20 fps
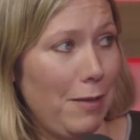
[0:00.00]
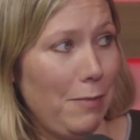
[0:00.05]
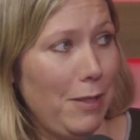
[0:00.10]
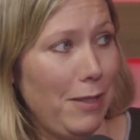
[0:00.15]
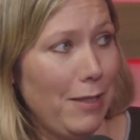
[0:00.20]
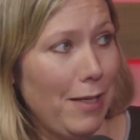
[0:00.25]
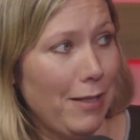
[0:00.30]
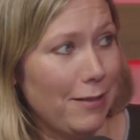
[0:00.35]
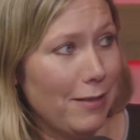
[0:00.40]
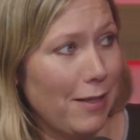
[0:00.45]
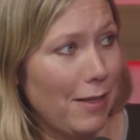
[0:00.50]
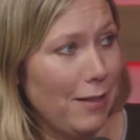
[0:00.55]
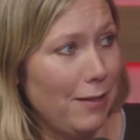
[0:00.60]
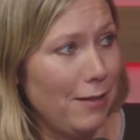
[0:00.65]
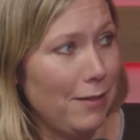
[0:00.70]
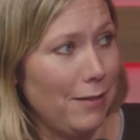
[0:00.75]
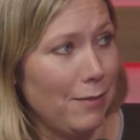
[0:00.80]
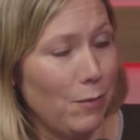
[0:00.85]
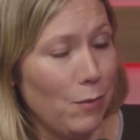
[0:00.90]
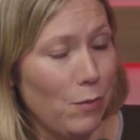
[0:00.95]
I mean, that's kind
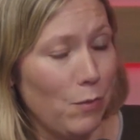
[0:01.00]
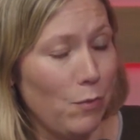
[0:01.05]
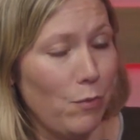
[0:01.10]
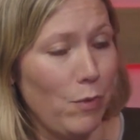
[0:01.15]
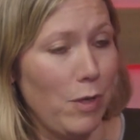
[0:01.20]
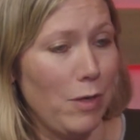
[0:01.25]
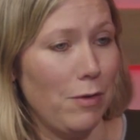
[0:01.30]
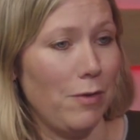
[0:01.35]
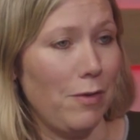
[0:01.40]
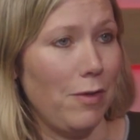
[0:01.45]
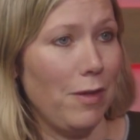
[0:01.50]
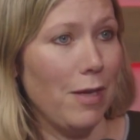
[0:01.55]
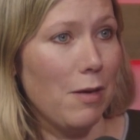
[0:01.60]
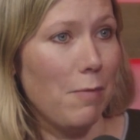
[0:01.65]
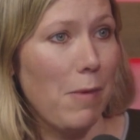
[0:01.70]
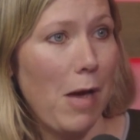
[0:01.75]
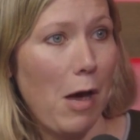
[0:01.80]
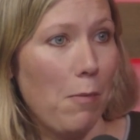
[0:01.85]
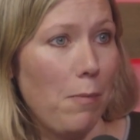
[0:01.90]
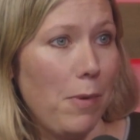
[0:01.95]
of weird to think
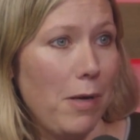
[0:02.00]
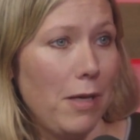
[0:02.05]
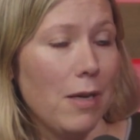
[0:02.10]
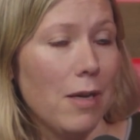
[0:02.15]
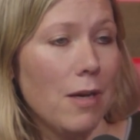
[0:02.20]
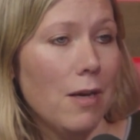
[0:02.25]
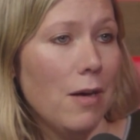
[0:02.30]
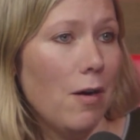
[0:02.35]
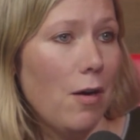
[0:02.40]
about, but